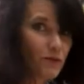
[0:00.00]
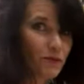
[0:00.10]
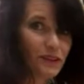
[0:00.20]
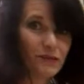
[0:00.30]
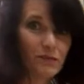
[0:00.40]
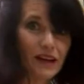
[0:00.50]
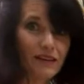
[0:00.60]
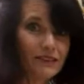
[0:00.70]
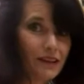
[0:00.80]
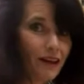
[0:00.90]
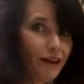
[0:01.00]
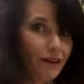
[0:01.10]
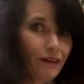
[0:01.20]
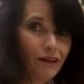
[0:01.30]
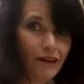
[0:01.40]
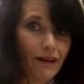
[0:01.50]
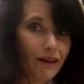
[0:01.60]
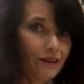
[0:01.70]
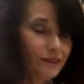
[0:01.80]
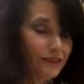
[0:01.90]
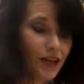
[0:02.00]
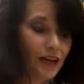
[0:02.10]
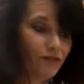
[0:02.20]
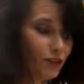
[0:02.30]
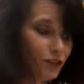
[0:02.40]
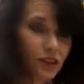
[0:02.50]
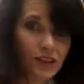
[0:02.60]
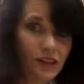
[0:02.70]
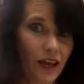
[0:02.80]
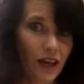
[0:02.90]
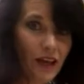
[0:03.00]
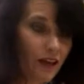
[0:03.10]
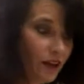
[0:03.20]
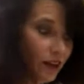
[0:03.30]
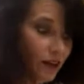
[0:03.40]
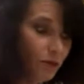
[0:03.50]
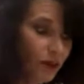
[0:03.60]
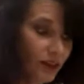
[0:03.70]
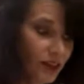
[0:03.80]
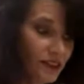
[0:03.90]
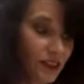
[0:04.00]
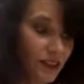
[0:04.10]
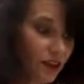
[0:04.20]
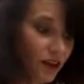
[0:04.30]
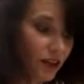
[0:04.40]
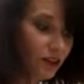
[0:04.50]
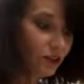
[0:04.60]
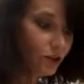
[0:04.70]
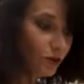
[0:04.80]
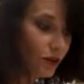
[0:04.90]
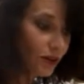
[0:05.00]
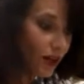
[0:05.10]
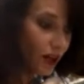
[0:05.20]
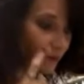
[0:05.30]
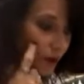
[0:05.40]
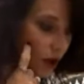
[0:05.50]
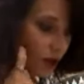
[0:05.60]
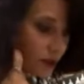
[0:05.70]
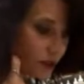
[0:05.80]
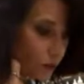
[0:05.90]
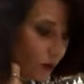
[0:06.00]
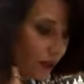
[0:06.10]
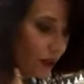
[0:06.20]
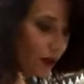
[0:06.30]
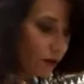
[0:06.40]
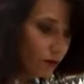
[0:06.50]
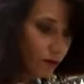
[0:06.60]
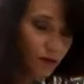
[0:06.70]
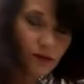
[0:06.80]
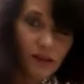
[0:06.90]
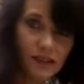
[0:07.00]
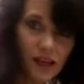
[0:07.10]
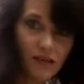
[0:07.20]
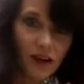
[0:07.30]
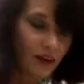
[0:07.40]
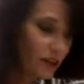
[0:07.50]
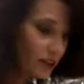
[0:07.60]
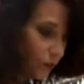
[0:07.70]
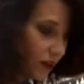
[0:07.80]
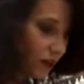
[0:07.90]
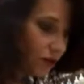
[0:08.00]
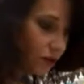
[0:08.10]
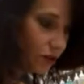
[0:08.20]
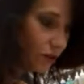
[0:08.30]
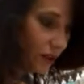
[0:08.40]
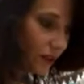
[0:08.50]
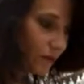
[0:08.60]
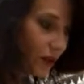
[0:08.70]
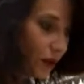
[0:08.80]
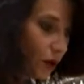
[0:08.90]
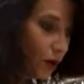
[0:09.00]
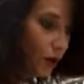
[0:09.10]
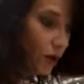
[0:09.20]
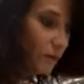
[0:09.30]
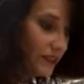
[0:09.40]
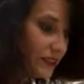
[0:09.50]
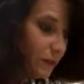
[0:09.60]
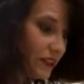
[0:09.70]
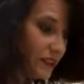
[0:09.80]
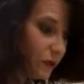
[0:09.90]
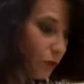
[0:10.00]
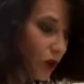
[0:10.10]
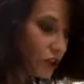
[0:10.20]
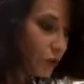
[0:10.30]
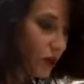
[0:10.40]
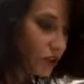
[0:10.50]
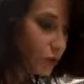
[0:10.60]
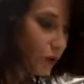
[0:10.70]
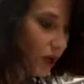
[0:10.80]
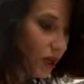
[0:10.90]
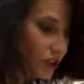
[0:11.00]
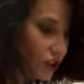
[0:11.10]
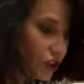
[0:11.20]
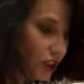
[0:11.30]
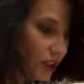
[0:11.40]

able to pronounce that, uh, not even on a good day. But it's in uh, New York, um, Oswego. Is that right? Oswego, New York. Meant to be said wash, wash, wash.